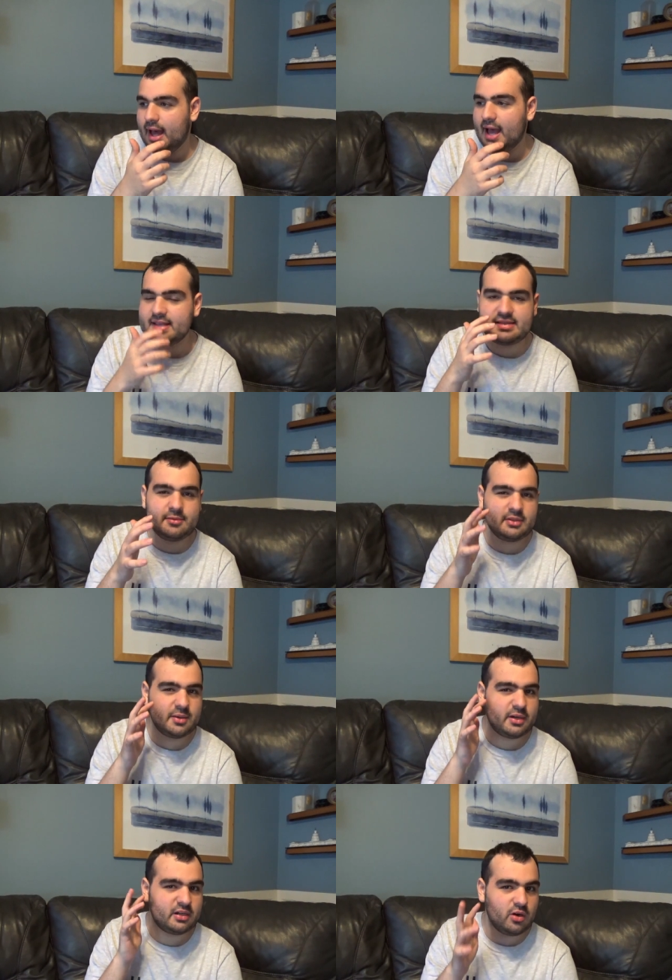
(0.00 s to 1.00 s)
I see what
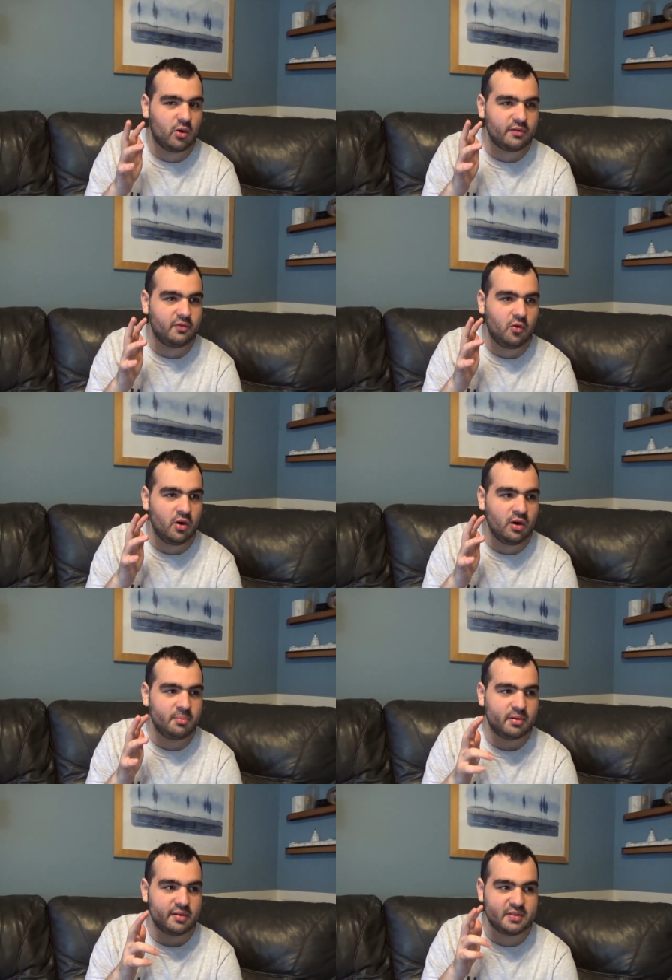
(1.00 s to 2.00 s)
they were going
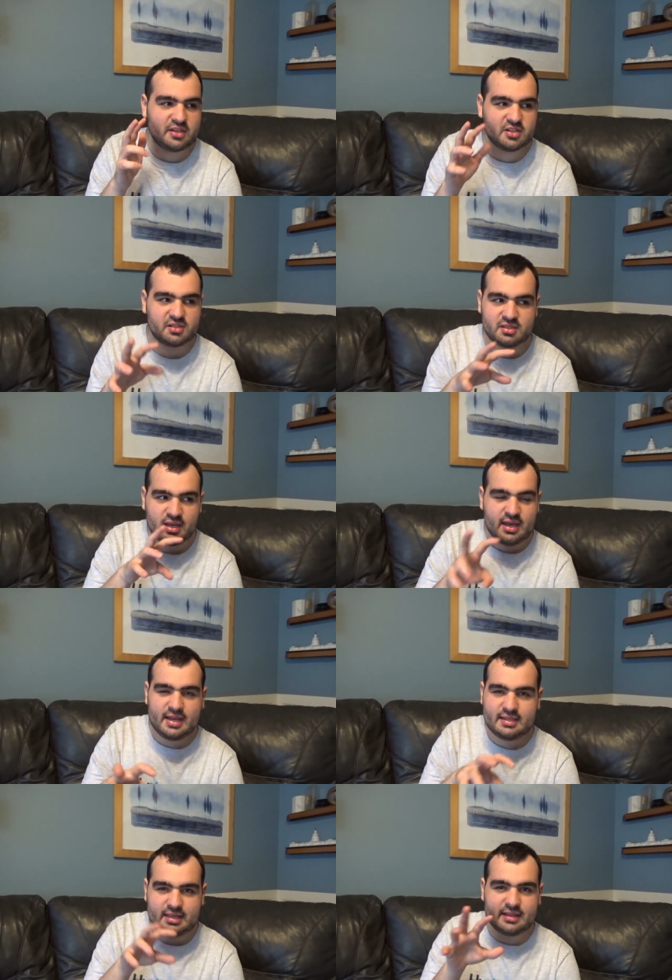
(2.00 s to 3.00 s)
for, but they just
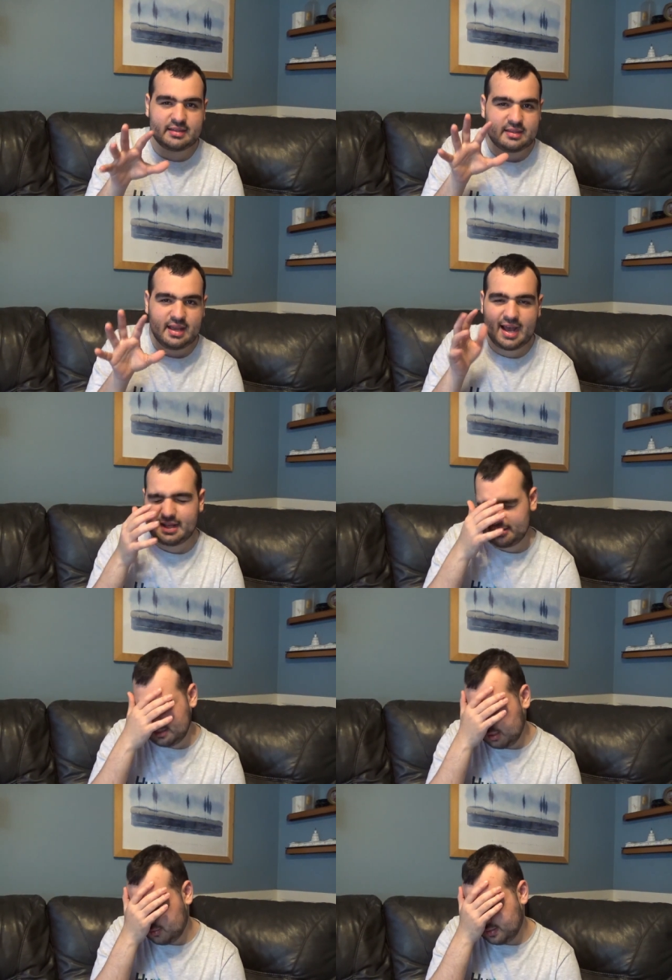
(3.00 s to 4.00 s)
did, I don't
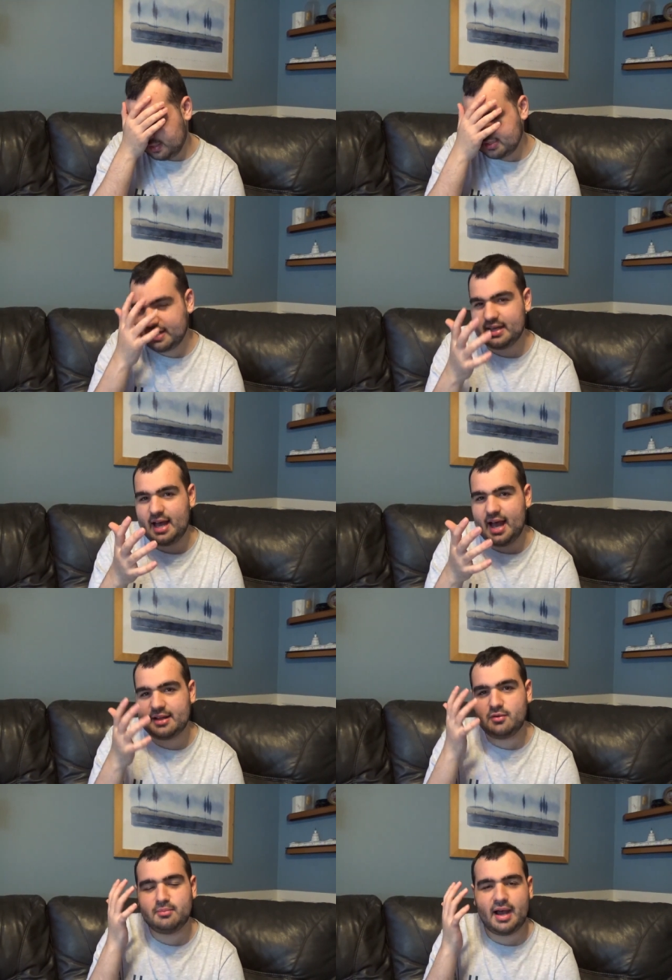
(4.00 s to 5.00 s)
know. It's like, I don't